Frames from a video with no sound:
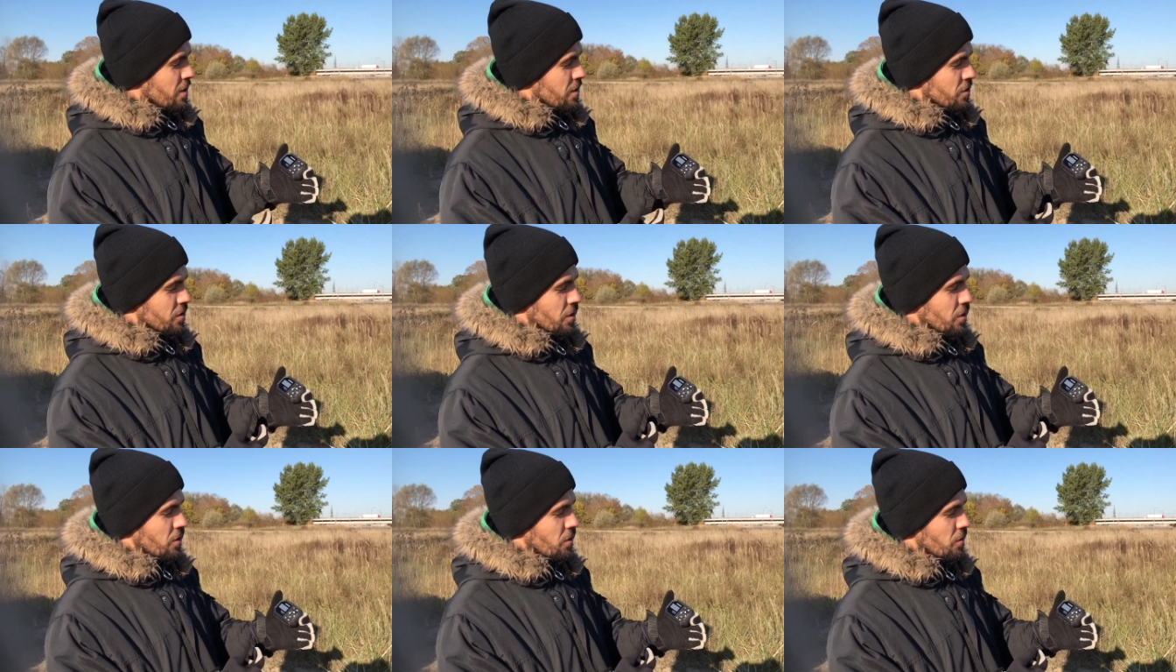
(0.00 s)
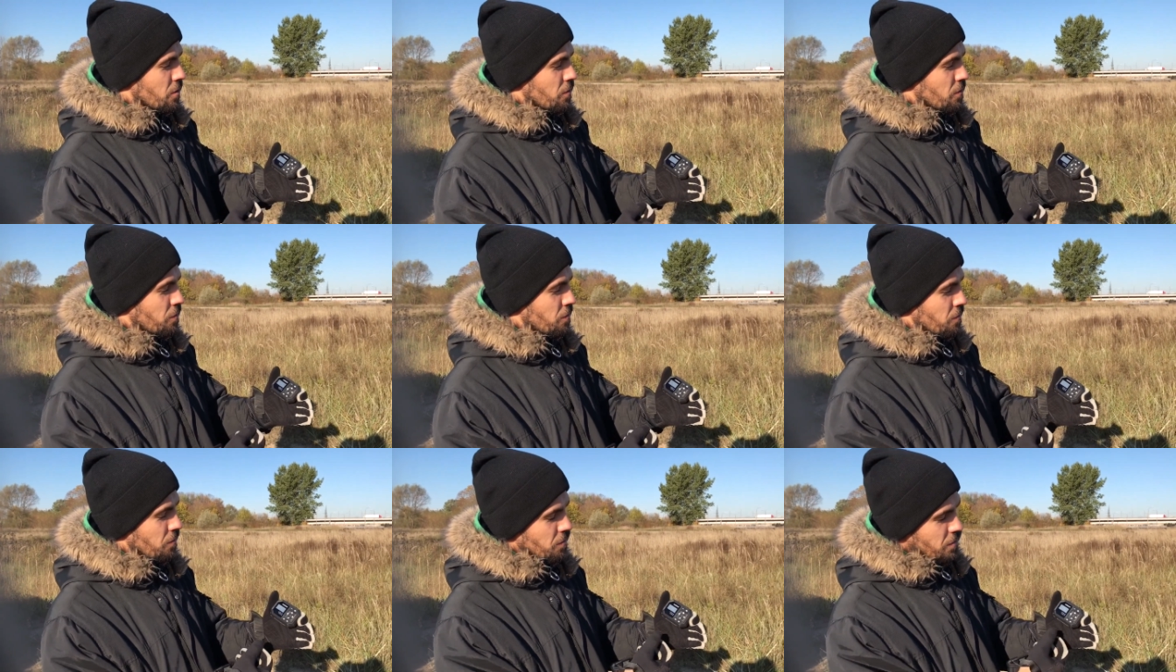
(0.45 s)
So
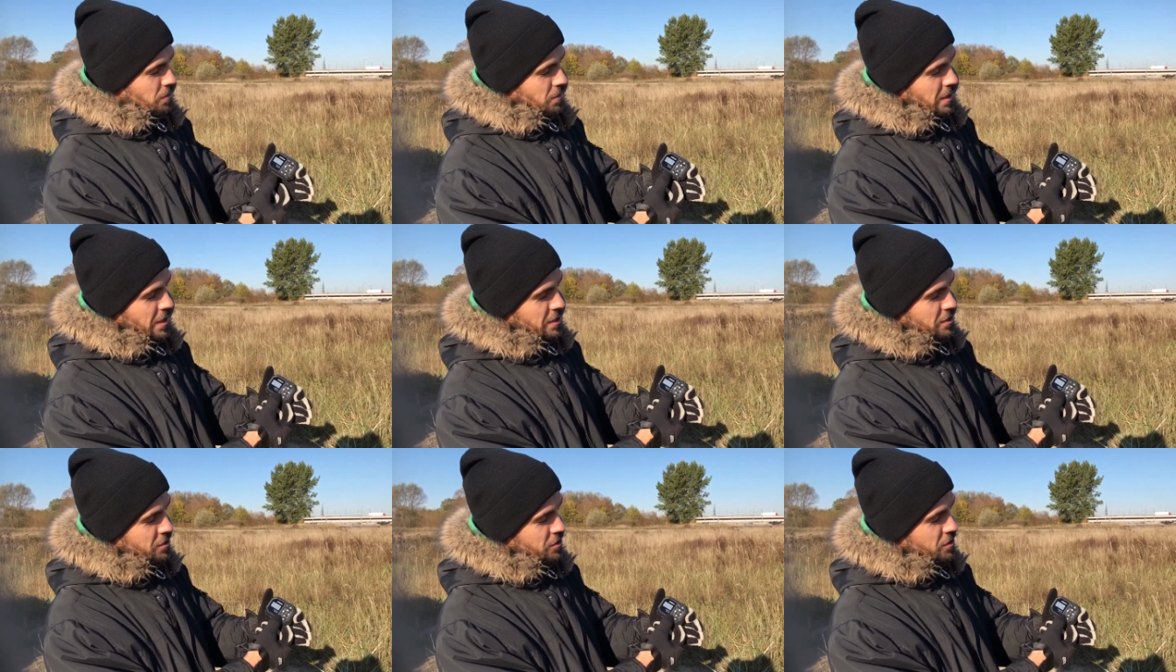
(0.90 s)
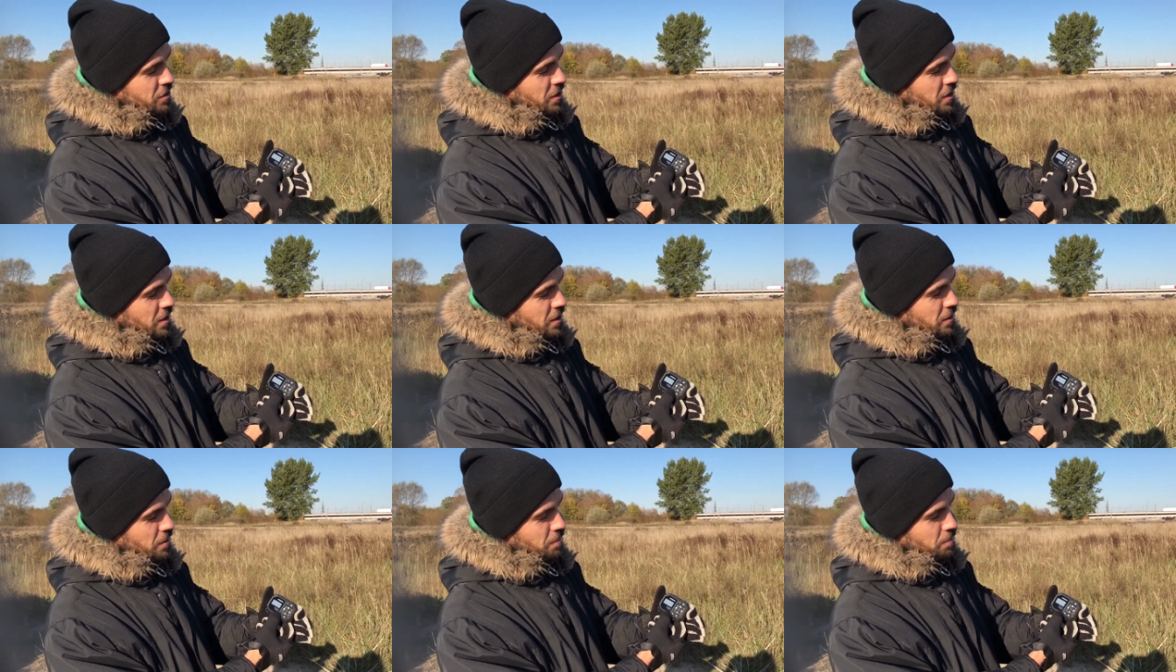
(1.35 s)
let's
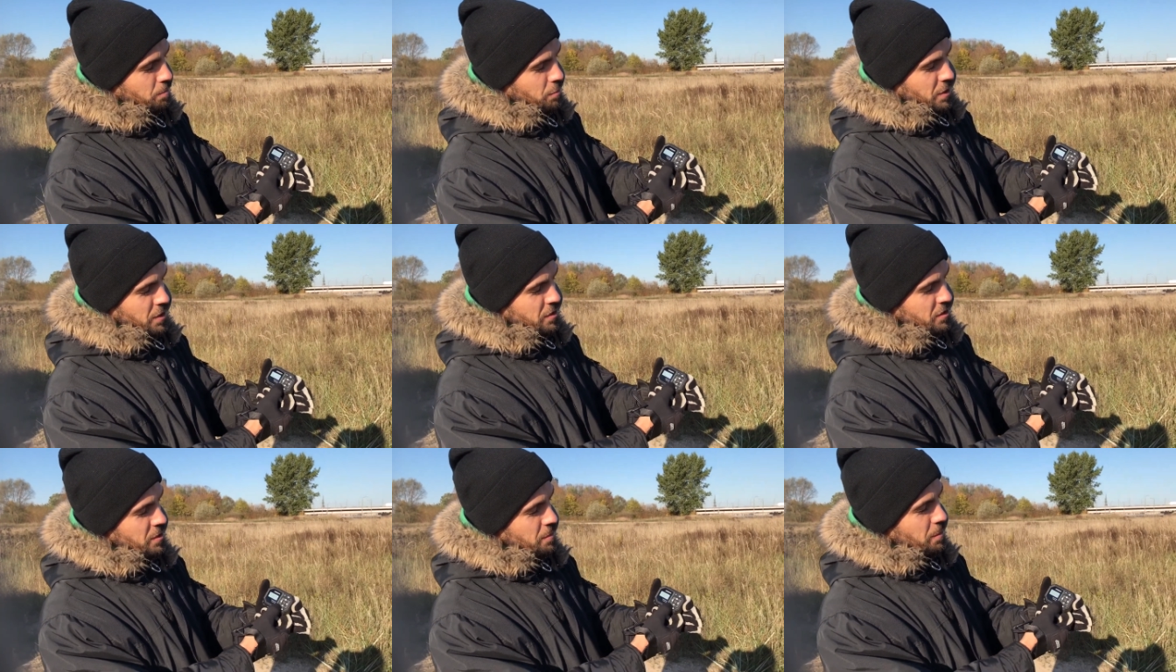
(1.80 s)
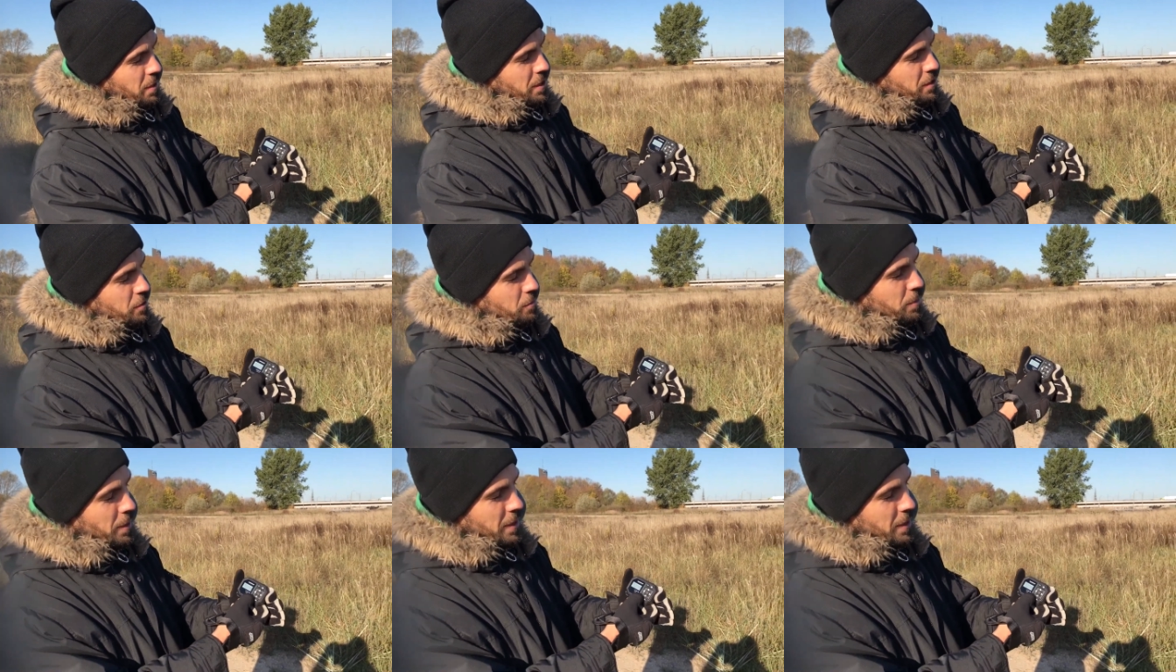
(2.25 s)
press the menu